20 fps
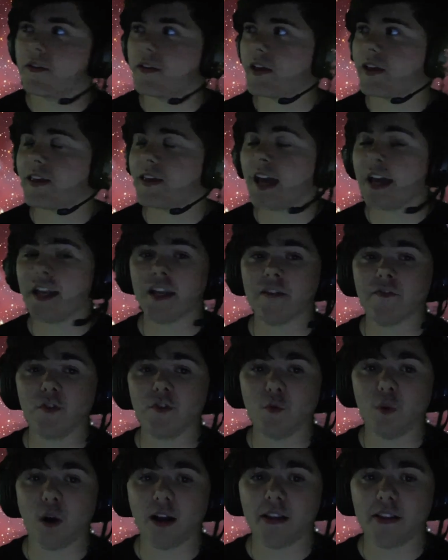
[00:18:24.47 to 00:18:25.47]
Again, if you
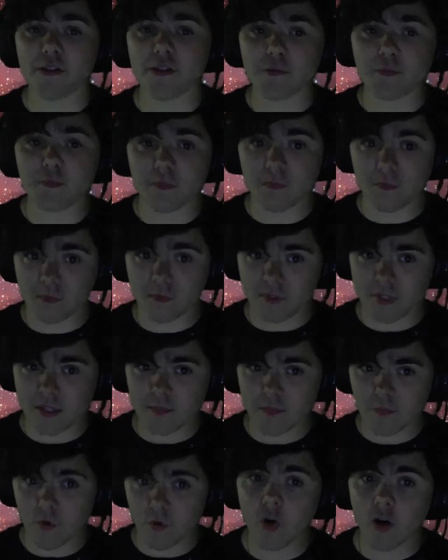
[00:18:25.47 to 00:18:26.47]
want to see
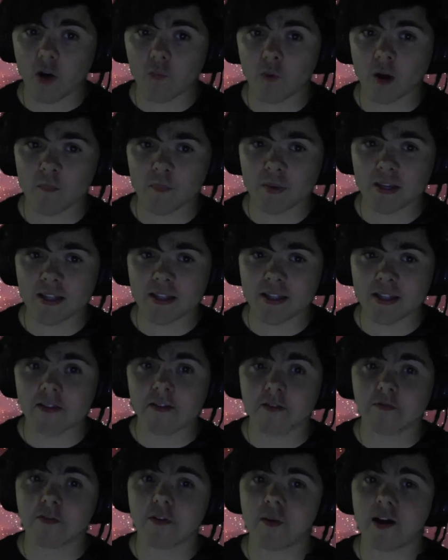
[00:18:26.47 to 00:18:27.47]
more One Piece
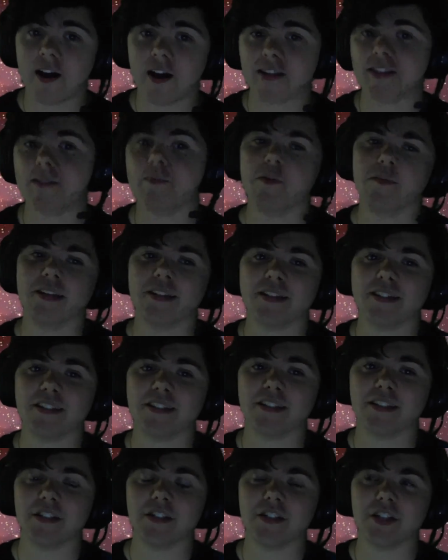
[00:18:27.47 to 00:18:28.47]
from us, Movement
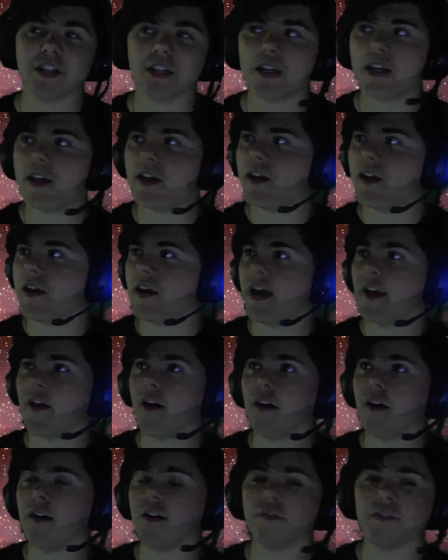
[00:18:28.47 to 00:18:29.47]
TCG, and
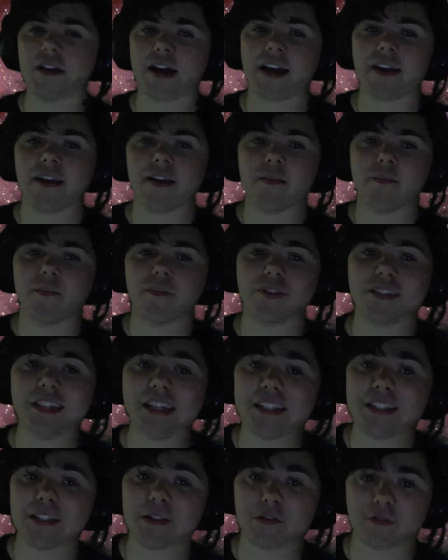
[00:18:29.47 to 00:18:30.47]
all of that,
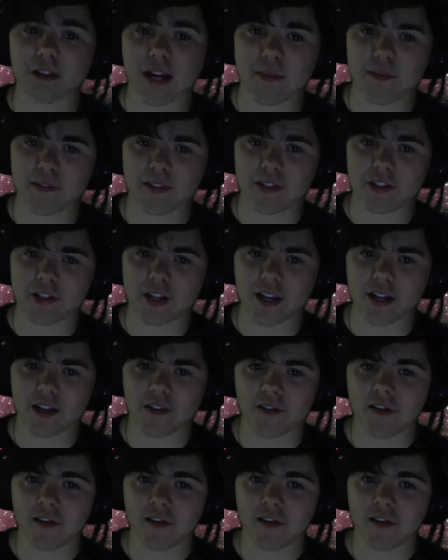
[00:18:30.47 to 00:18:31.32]
please subscribe to the channel.